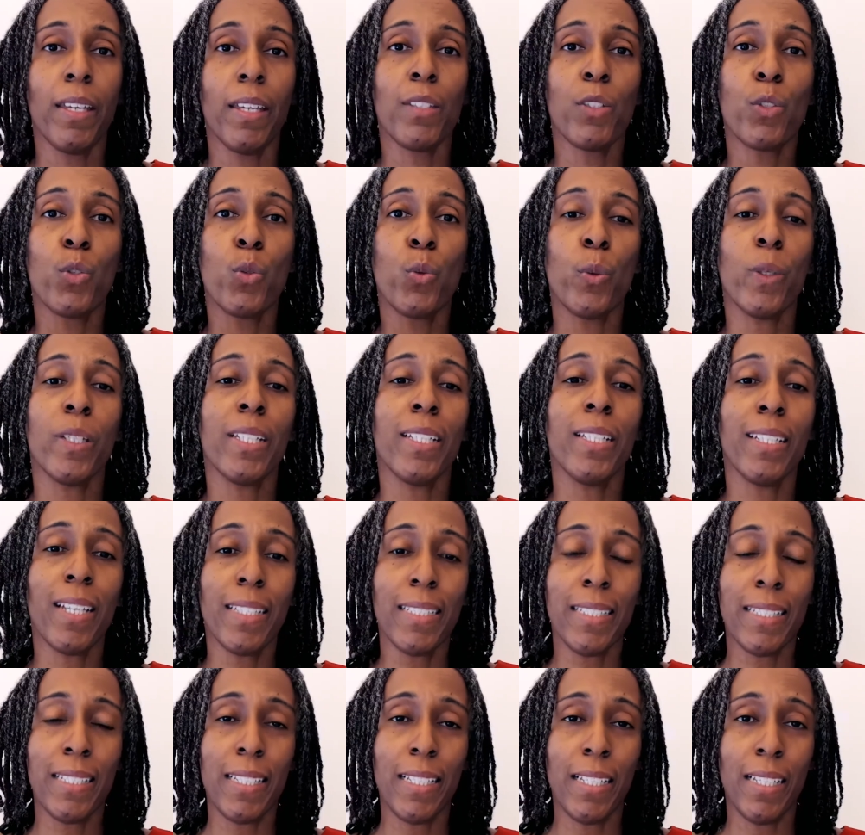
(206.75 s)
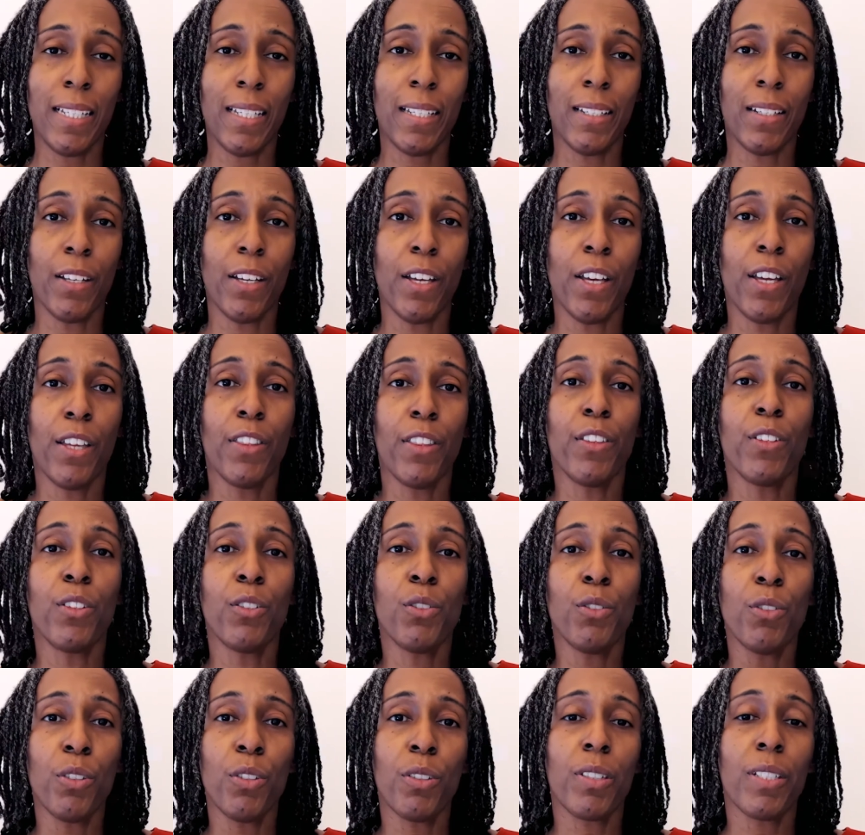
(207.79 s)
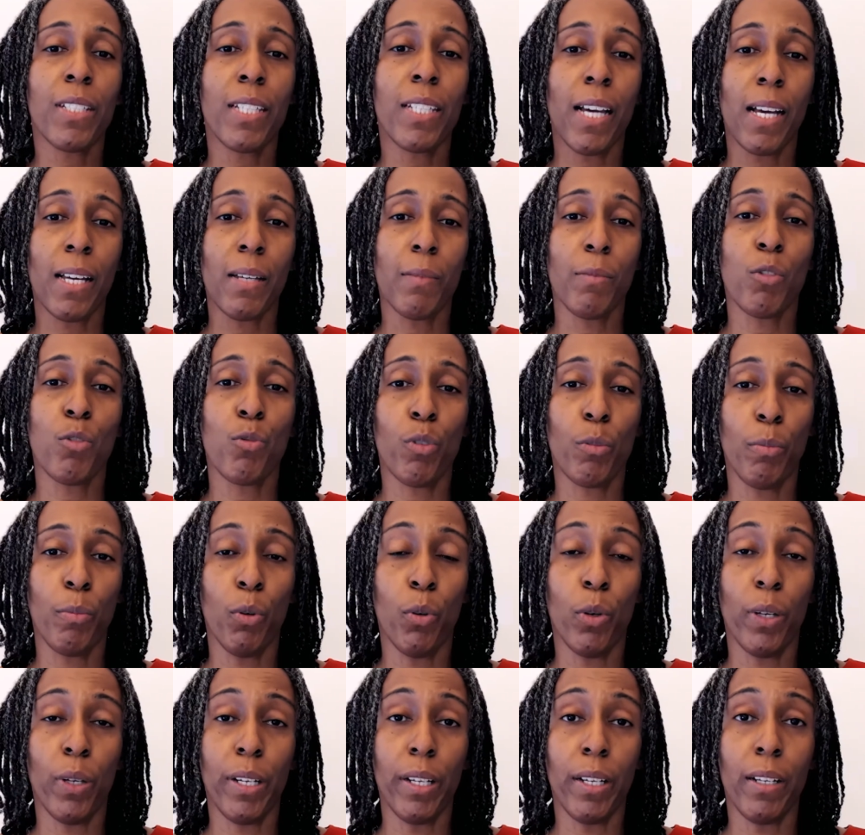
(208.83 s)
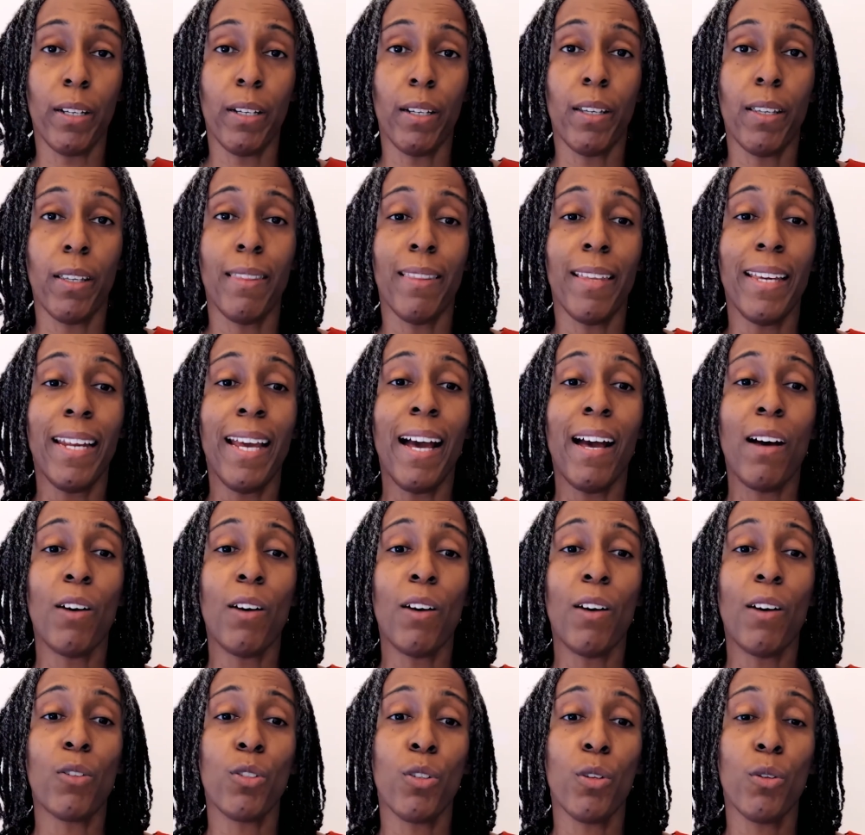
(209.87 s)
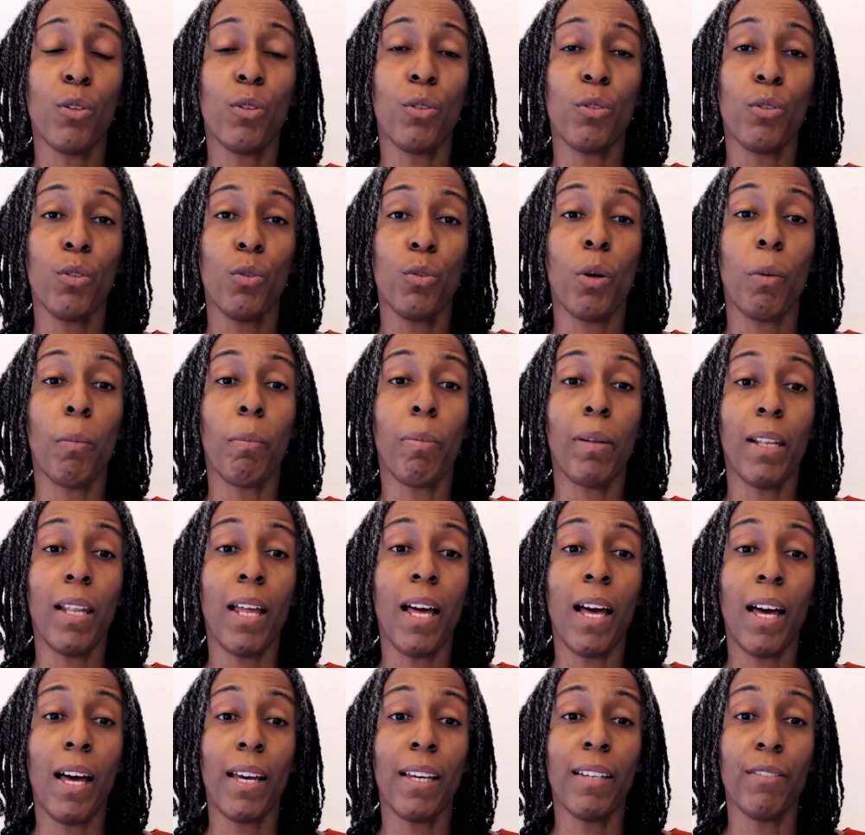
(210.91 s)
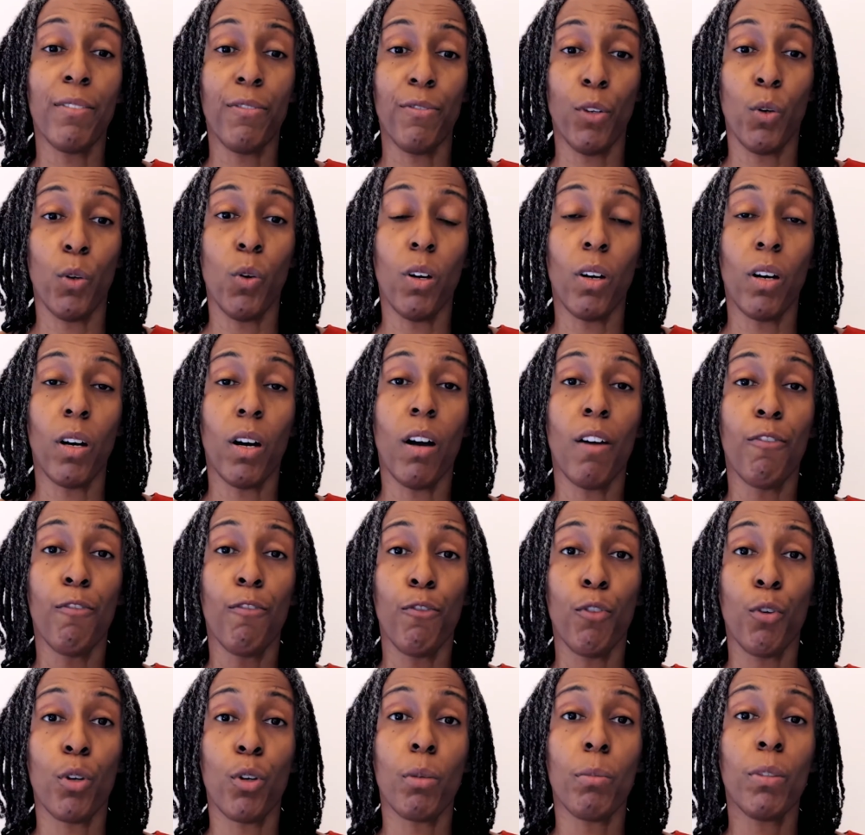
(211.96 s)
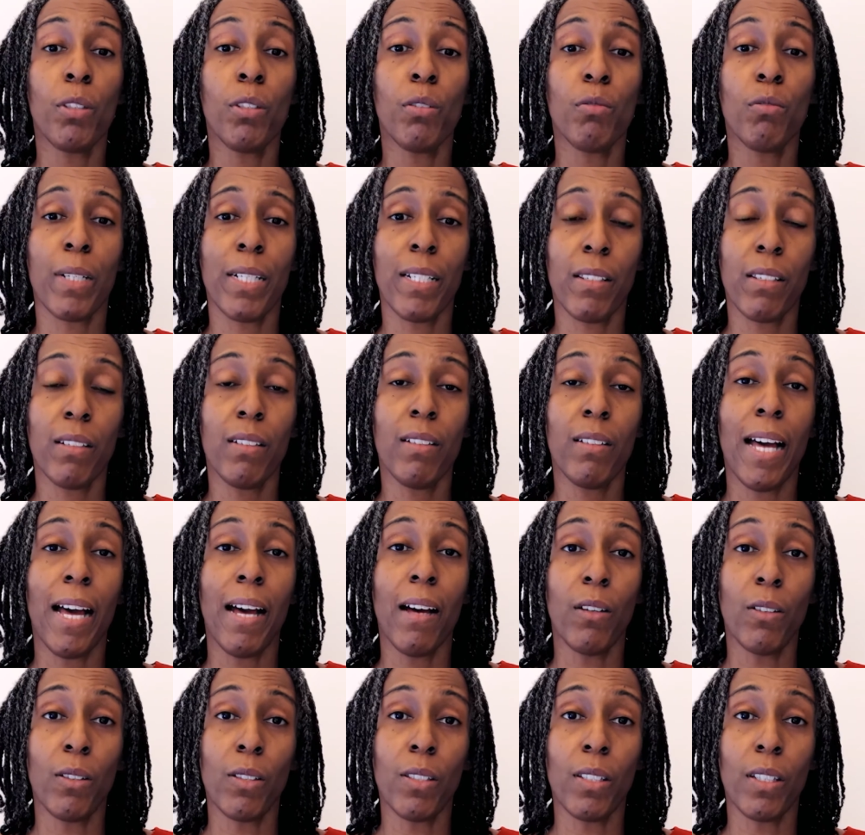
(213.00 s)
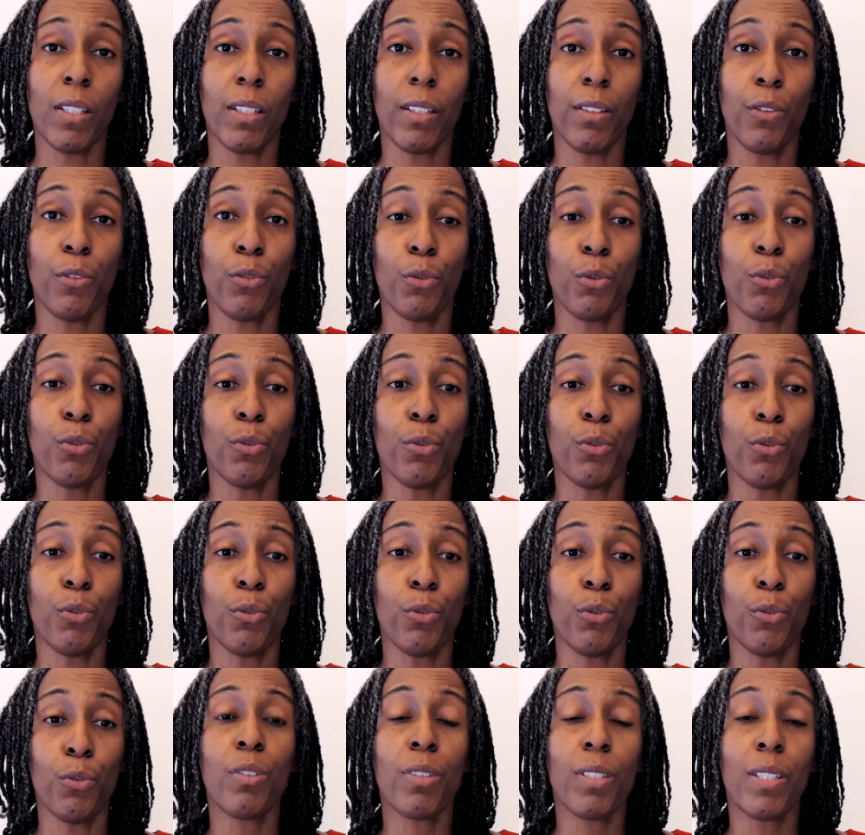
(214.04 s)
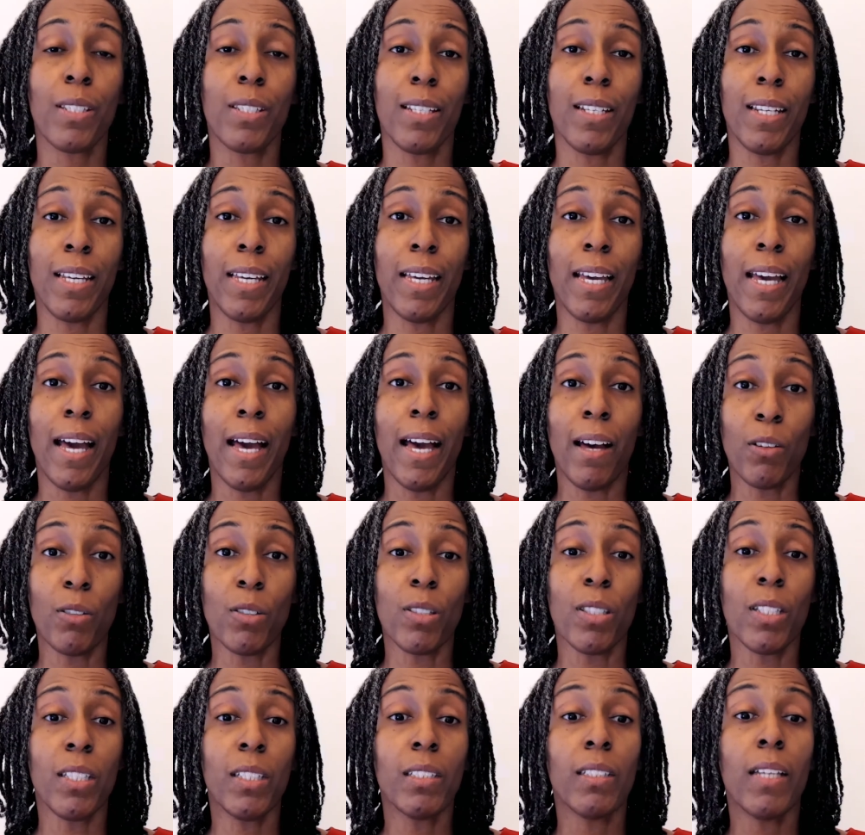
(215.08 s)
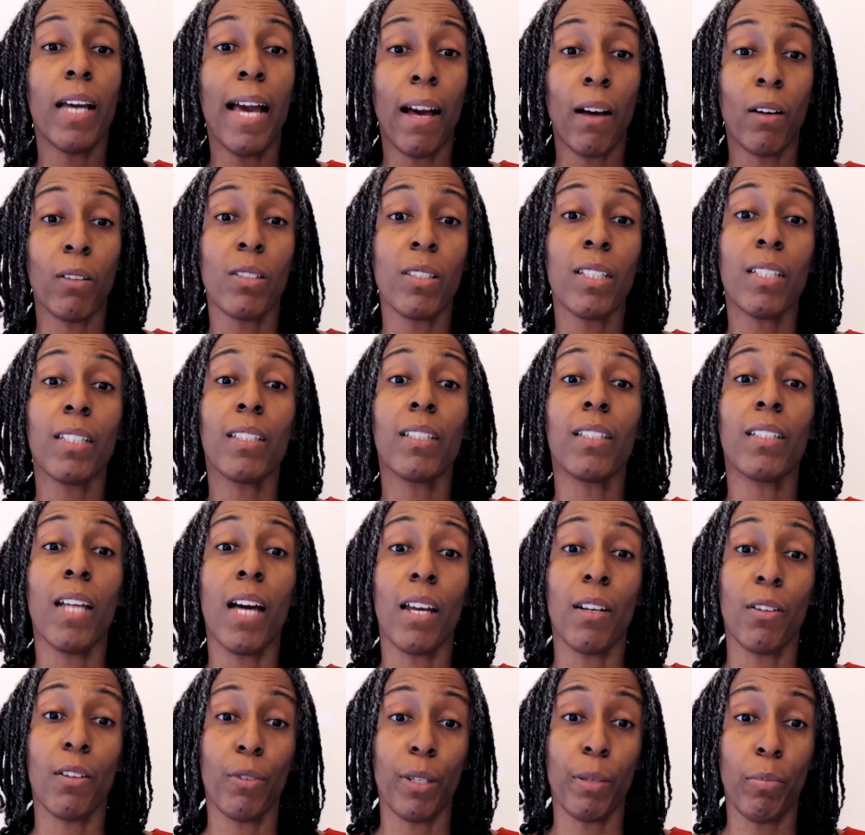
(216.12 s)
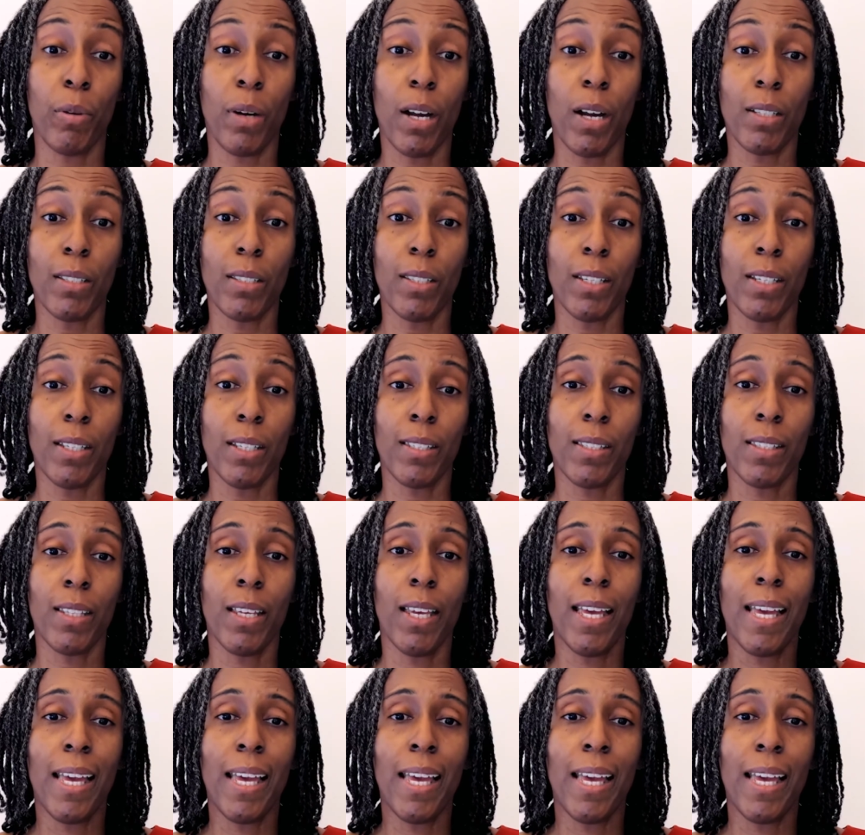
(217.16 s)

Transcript: In 2019, the New York Times reported that households who applied for affordable rental housing through the New York City housing lottery process